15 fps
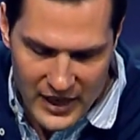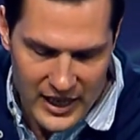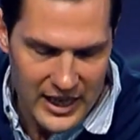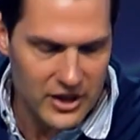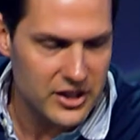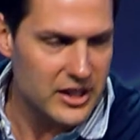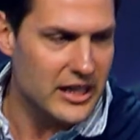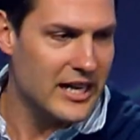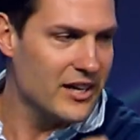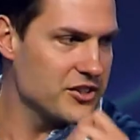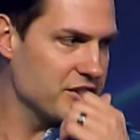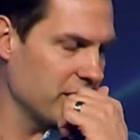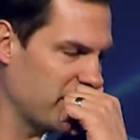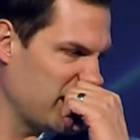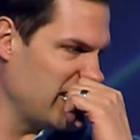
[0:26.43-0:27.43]
Here, here's
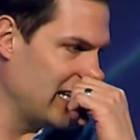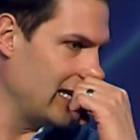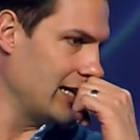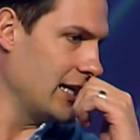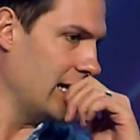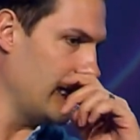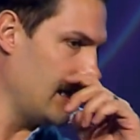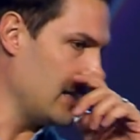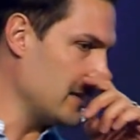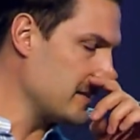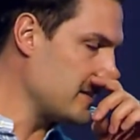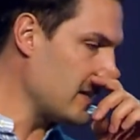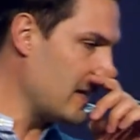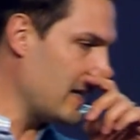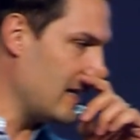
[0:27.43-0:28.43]
the thing
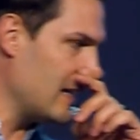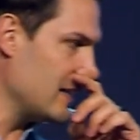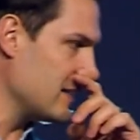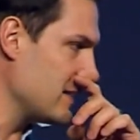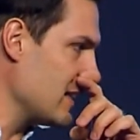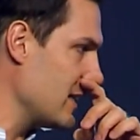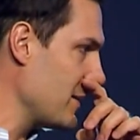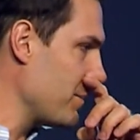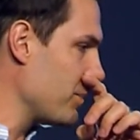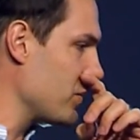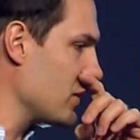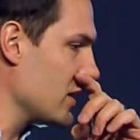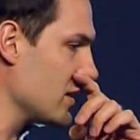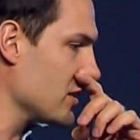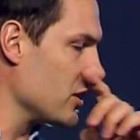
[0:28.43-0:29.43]
is, is
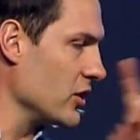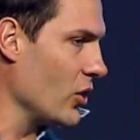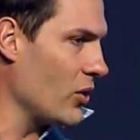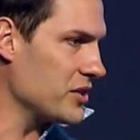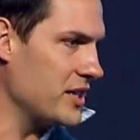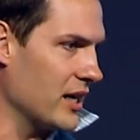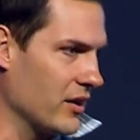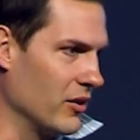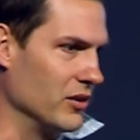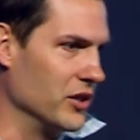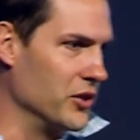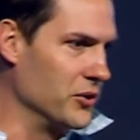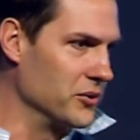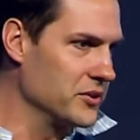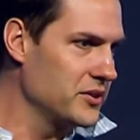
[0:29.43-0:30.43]
the Lord's not going to
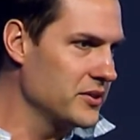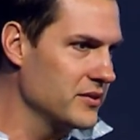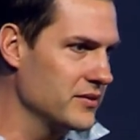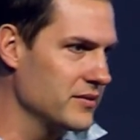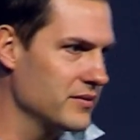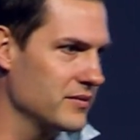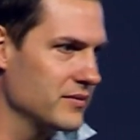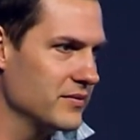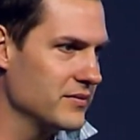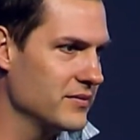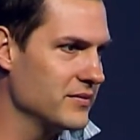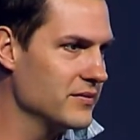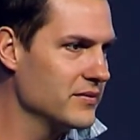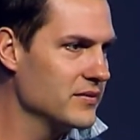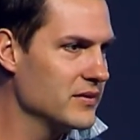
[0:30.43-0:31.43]
lose.
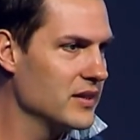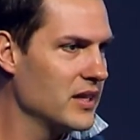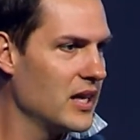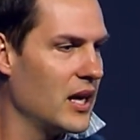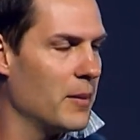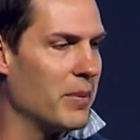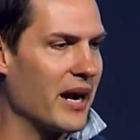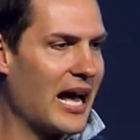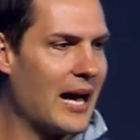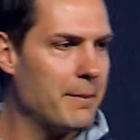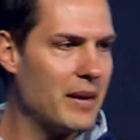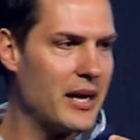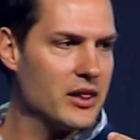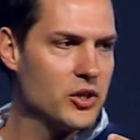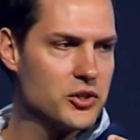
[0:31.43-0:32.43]
But I
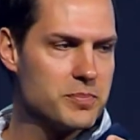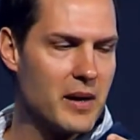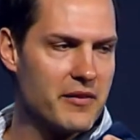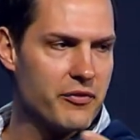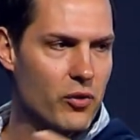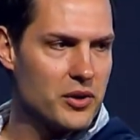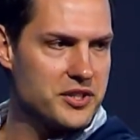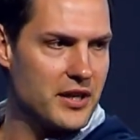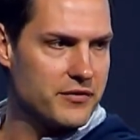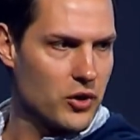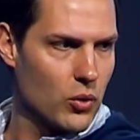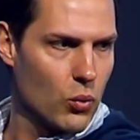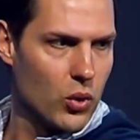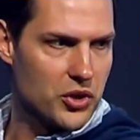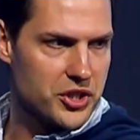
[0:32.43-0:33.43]
may lose my voice after
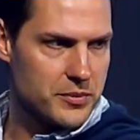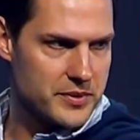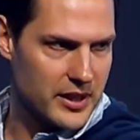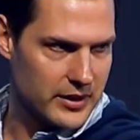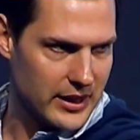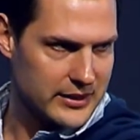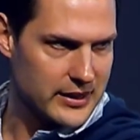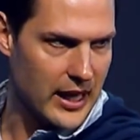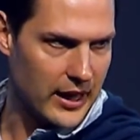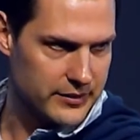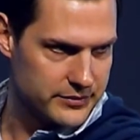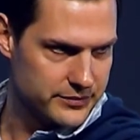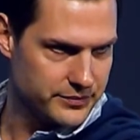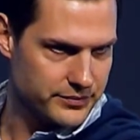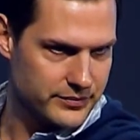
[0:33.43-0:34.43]
a worship set like
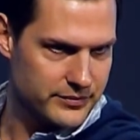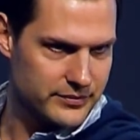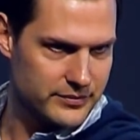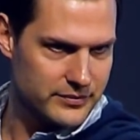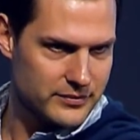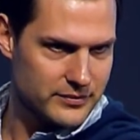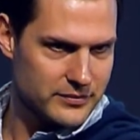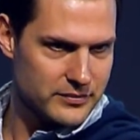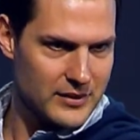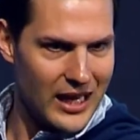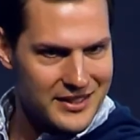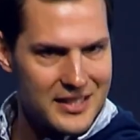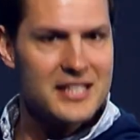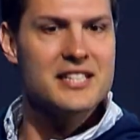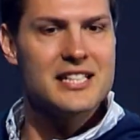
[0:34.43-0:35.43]
that.
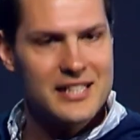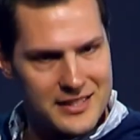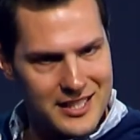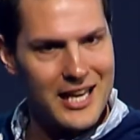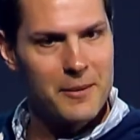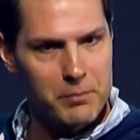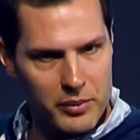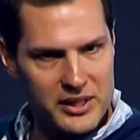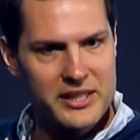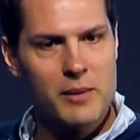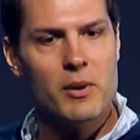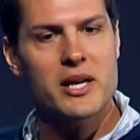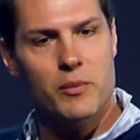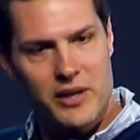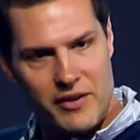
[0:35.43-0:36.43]
That's it. Did the team bring? Come
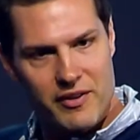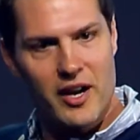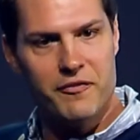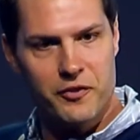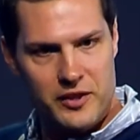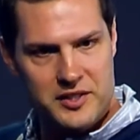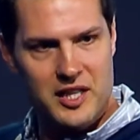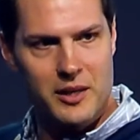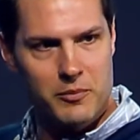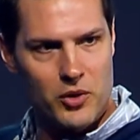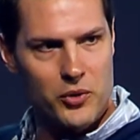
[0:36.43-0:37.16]
on, can we give it up for the team real